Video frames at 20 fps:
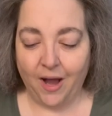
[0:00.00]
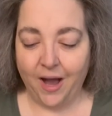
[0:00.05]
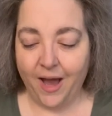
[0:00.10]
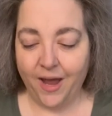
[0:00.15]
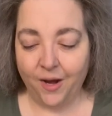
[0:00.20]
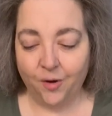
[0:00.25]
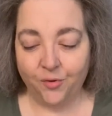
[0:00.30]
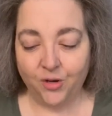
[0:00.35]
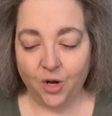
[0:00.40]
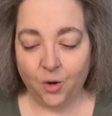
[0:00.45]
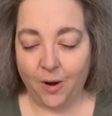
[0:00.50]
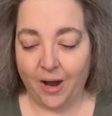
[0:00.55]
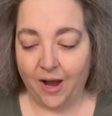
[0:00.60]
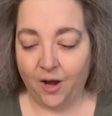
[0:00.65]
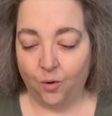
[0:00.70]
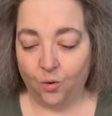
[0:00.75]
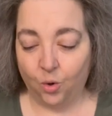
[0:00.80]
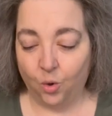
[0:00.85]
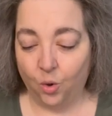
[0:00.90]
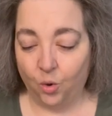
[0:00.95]
I don't know
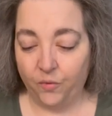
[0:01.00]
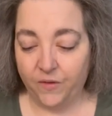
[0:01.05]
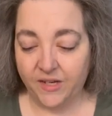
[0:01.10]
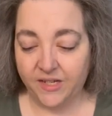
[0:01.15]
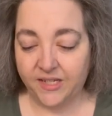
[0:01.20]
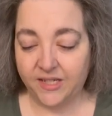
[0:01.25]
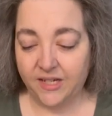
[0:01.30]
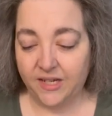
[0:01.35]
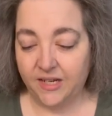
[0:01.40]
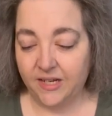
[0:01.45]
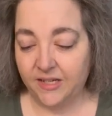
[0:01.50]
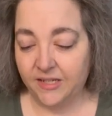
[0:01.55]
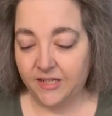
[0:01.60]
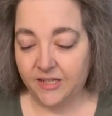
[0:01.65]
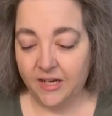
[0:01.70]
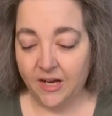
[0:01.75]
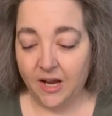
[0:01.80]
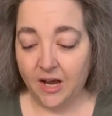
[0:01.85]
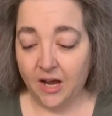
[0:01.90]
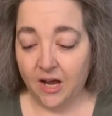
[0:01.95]
how old this
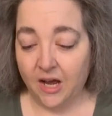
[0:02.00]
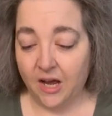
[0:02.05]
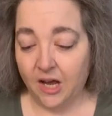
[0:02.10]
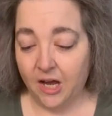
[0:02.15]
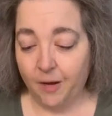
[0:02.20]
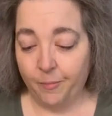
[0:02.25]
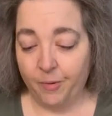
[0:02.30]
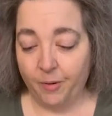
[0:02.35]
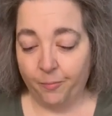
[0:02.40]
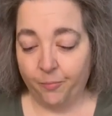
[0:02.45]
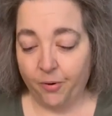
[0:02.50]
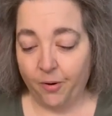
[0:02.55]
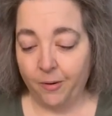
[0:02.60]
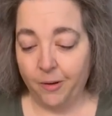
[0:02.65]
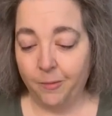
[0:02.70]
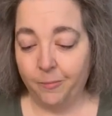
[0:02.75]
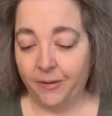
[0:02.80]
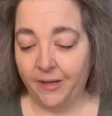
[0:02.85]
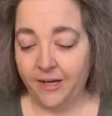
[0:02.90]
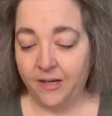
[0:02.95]
is, but
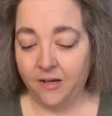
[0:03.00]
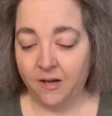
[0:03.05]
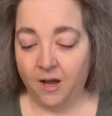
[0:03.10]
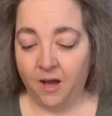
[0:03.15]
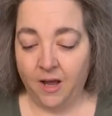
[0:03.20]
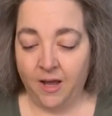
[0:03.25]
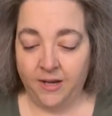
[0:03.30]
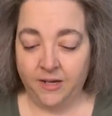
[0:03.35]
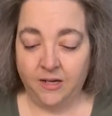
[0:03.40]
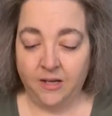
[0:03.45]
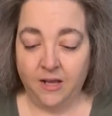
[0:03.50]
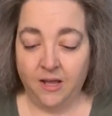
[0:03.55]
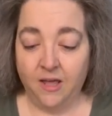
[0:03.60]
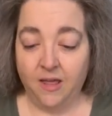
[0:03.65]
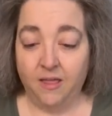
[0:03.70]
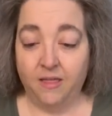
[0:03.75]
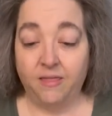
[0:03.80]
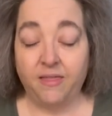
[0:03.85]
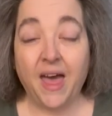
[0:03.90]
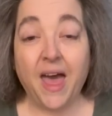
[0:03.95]
probably not
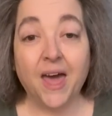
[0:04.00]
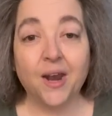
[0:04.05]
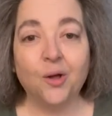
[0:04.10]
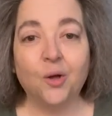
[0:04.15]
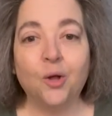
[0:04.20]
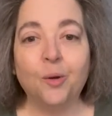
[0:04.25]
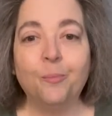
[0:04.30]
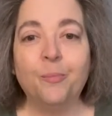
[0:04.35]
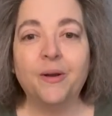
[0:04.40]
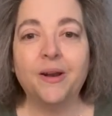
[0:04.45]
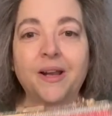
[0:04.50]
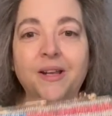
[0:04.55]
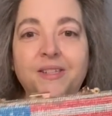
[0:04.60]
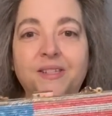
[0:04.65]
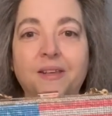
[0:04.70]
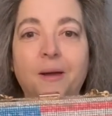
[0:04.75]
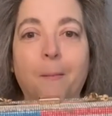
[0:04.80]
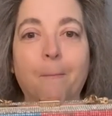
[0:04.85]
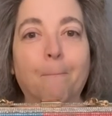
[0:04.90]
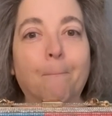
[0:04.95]
that old, but
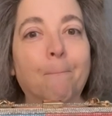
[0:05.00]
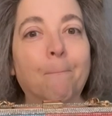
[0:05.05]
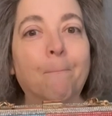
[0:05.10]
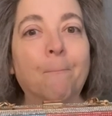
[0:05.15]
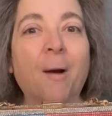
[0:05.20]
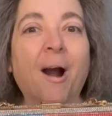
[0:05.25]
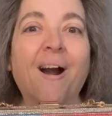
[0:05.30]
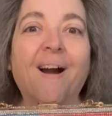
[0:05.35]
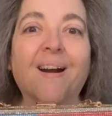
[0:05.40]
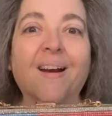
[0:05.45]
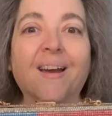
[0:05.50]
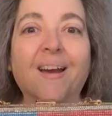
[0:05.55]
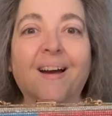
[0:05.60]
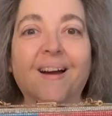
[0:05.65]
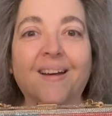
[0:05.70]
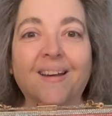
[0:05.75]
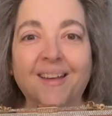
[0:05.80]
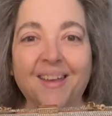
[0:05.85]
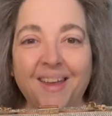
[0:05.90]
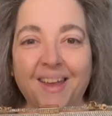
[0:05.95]
it's
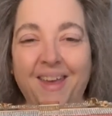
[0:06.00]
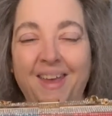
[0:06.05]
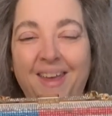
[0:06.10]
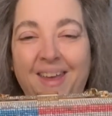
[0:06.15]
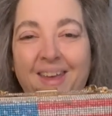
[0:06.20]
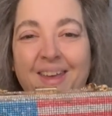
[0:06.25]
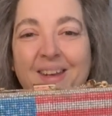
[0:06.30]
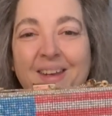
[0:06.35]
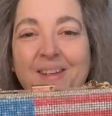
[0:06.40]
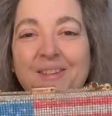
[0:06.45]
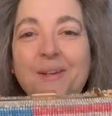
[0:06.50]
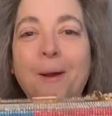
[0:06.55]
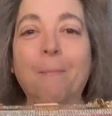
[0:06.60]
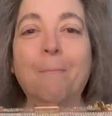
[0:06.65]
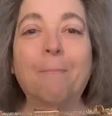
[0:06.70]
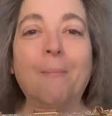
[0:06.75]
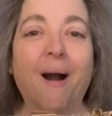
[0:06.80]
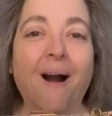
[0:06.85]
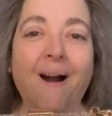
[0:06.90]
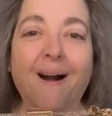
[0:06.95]
Merca. It is a
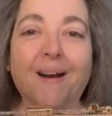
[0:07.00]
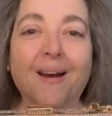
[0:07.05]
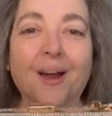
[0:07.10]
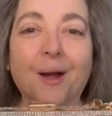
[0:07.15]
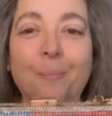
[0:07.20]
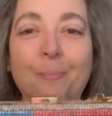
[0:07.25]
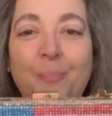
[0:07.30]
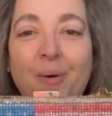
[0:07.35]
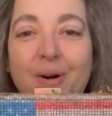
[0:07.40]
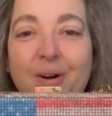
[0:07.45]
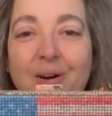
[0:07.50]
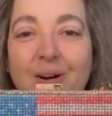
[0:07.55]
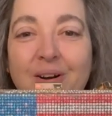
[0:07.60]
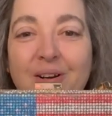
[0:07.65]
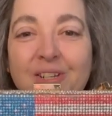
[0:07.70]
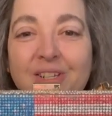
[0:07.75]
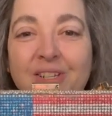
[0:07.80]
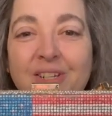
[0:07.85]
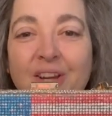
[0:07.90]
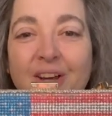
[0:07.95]
Merca
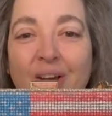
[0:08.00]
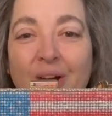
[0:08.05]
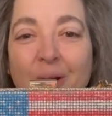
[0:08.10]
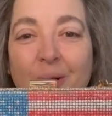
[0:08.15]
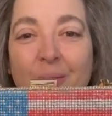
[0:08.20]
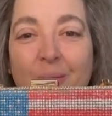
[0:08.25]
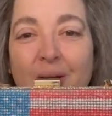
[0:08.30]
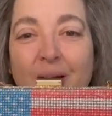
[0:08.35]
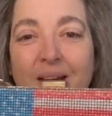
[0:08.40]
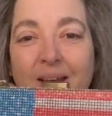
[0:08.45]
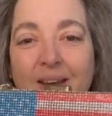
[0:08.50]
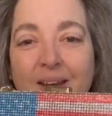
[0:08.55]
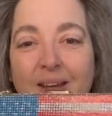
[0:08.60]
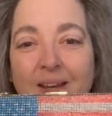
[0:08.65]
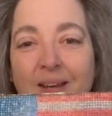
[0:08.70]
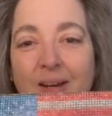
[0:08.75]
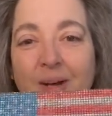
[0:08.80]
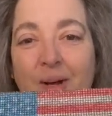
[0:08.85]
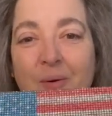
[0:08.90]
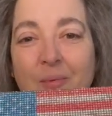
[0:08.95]
purse. Right
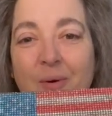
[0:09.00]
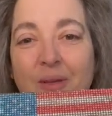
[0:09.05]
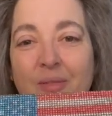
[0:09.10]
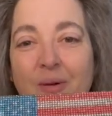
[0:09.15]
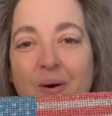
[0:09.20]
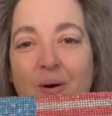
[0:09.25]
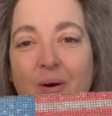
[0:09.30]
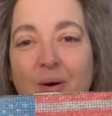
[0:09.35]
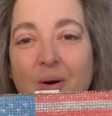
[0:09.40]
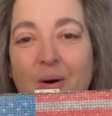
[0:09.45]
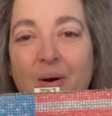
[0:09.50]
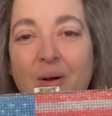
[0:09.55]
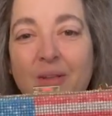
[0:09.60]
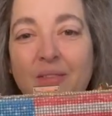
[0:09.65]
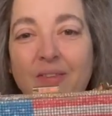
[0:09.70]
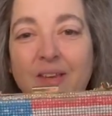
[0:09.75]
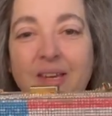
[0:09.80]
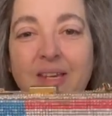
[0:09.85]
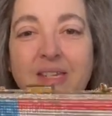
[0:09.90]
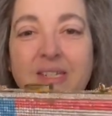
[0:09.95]
here with
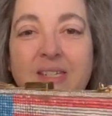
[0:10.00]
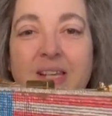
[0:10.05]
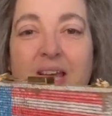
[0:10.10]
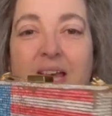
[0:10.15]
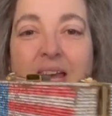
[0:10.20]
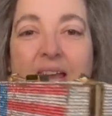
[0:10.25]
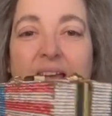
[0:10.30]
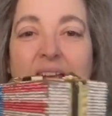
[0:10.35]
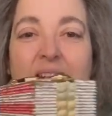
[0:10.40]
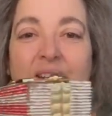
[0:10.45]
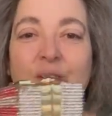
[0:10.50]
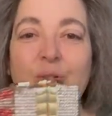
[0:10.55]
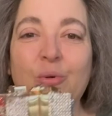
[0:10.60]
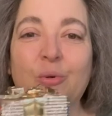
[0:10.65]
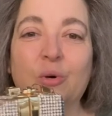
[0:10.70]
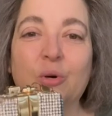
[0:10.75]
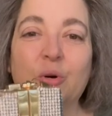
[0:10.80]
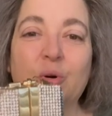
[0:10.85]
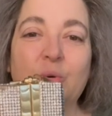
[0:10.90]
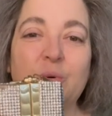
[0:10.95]
all these like
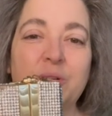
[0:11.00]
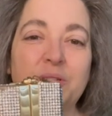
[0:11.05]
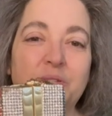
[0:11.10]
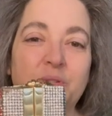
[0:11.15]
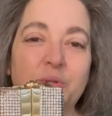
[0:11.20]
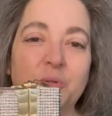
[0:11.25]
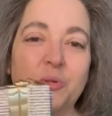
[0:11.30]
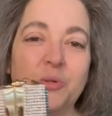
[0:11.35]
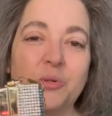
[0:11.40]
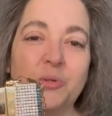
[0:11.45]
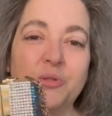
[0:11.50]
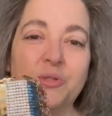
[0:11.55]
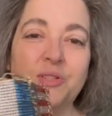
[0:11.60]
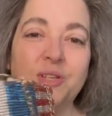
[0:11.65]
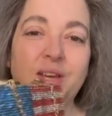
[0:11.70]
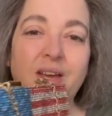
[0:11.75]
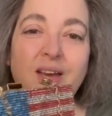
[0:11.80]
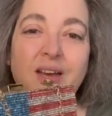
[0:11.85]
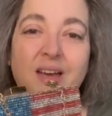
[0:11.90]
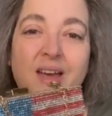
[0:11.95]
little
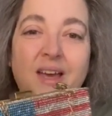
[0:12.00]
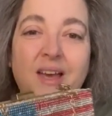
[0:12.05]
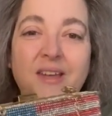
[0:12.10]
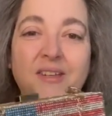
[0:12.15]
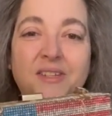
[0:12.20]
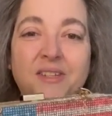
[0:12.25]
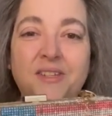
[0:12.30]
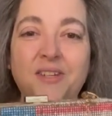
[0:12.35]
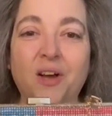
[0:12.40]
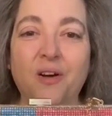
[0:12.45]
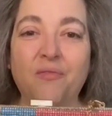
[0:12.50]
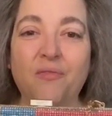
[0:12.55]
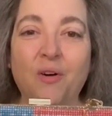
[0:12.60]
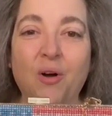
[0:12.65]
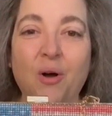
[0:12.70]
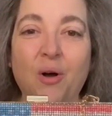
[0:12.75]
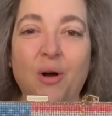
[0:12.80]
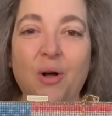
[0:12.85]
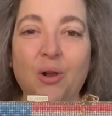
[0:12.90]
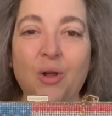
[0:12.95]
crystals and stuff
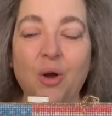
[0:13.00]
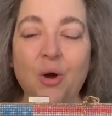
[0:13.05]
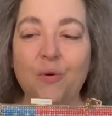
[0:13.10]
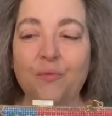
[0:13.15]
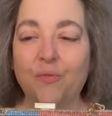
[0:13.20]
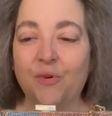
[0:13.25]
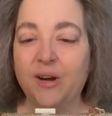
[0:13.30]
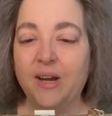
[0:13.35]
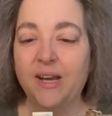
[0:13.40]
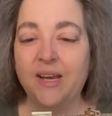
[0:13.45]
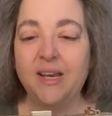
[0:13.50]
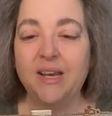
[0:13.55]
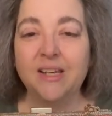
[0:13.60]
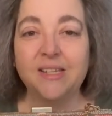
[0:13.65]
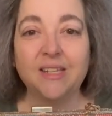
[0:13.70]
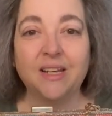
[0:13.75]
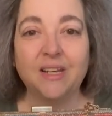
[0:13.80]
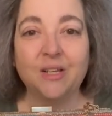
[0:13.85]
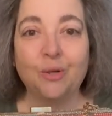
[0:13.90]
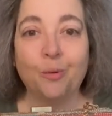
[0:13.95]
all over it. It
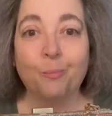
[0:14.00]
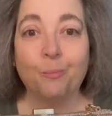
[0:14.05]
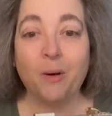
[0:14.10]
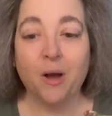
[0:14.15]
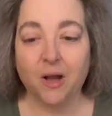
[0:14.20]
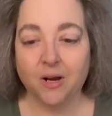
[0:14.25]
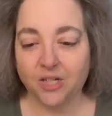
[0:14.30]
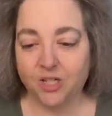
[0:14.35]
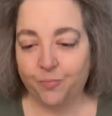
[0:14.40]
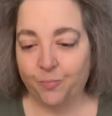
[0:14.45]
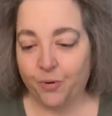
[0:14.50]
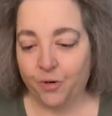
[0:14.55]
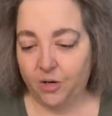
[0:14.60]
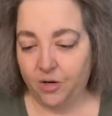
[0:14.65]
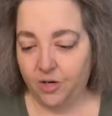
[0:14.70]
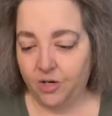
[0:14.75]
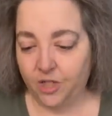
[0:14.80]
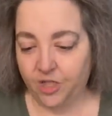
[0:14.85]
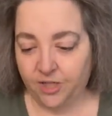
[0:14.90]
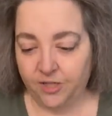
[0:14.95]
is a little box
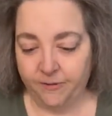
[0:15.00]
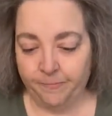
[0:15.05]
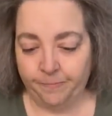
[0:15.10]
purse.